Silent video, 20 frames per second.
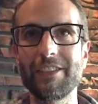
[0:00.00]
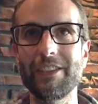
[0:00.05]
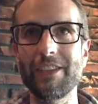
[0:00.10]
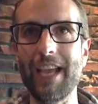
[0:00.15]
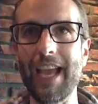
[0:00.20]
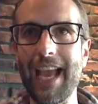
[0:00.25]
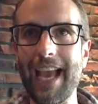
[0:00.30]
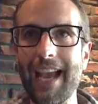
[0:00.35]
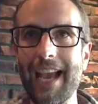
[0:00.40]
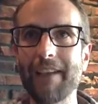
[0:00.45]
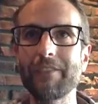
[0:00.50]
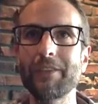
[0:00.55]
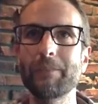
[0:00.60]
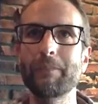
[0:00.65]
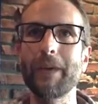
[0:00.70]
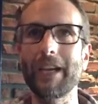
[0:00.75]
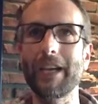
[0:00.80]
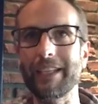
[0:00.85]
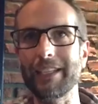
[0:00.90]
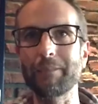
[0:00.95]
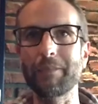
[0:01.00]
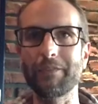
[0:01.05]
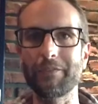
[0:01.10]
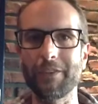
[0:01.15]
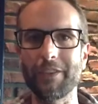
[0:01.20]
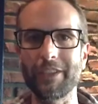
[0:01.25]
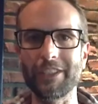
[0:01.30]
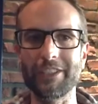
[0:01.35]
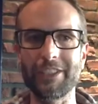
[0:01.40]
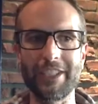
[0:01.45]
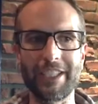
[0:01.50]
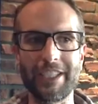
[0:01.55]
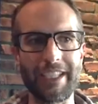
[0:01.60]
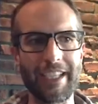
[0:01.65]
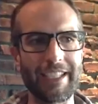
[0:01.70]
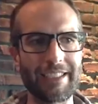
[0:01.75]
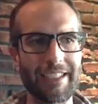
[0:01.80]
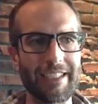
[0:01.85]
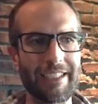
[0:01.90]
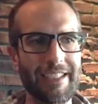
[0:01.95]
have the body for functioning
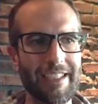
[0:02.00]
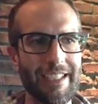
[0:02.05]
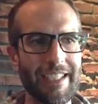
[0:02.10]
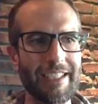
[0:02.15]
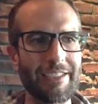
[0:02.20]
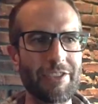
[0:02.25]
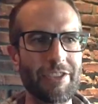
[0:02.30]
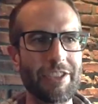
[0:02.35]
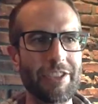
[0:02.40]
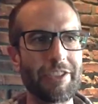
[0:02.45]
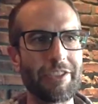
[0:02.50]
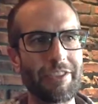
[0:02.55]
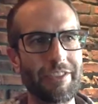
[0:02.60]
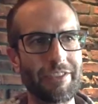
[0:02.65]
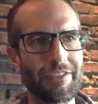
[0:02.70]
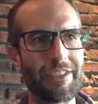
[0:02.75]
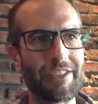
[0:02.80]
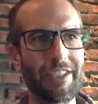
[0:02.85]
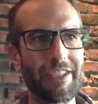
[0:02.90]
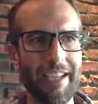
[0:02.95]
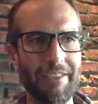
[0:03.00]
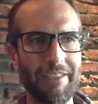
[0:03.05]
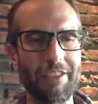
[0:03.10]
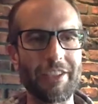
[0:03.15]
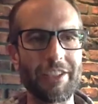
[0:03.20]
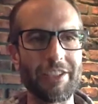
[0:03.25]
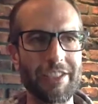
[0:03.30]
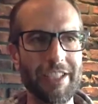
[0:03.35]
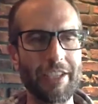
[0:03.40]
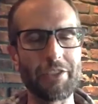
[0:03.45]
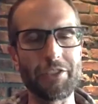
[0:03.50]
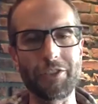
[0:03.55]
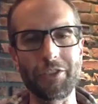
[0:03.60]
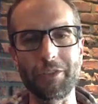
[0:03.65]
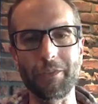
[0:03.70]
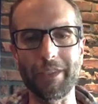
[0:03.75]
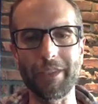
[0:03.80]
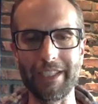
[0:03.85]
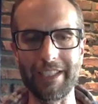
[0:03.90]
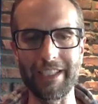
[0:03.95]
as it needs to, to have all the cells doing
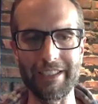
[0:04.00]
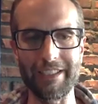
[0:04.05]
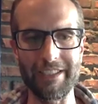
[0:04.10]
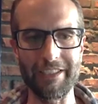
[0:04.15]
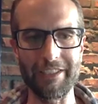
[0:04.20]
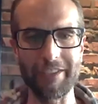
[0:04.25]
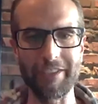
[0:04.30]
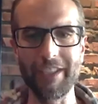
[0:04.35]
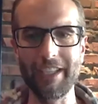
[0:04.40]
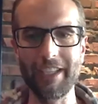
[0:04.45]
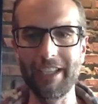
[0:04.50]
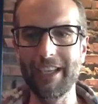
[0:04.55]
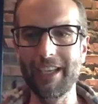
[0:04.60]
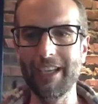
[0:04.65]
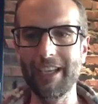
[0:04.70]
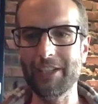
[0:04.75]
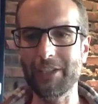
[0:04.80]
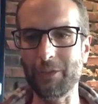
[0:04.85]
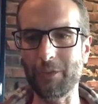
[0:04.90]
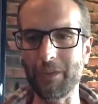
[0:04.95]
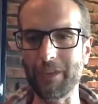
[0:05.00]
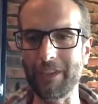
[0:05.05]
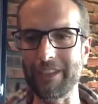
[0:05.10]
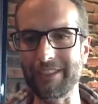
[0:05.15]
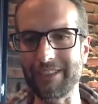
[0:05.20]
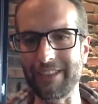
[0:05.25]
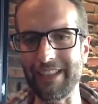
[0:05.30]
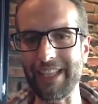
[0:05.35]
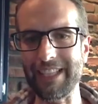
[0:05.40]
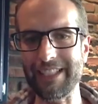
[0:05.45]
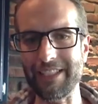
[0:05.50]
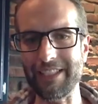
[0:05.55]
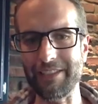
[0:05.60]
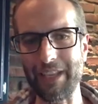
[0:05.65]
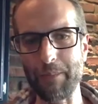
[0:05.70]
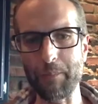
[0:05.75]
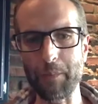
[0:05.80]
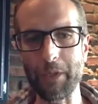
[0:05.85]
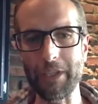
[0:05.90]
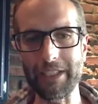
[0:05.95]
what they need to, to where there's less of
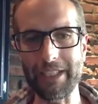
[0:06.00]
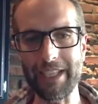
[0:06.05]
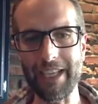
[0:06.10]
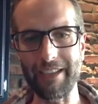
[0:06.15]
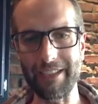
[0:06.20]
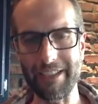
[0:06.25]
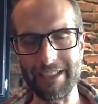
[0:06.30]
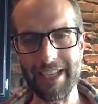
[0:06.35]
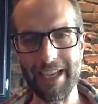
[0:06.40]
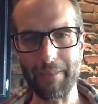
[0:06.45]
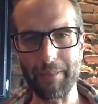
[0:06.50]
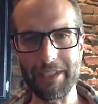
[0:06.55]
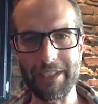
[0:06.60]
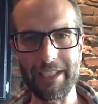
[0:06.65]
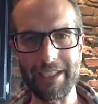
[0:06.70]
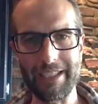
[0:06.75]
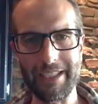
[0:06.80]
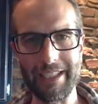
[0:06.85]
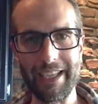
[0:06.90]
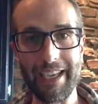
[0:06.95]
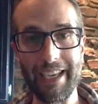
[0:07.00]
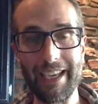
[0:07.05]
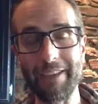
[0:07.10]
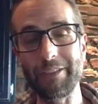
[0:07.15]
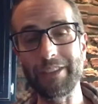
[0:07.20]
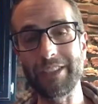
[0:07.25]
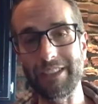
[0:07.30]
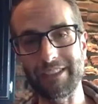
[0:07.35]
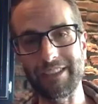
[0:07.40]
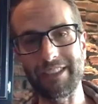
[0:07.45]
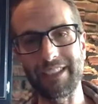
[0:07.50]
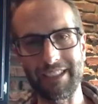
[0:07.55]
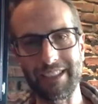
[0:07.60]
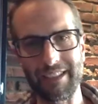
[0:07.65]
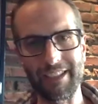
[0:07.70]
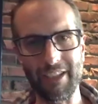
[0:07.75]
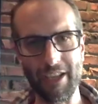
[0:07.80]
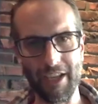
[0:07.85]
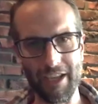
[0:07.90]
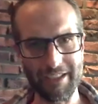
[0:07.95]
that breakdown and damage and decay, which is like
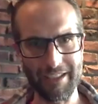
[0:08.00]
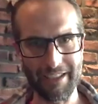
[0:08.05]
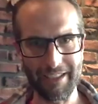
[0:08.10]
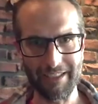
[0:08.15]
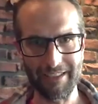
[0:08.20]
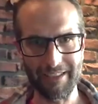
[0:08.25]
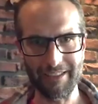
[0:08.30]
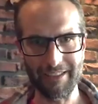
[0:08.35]
the causing mm.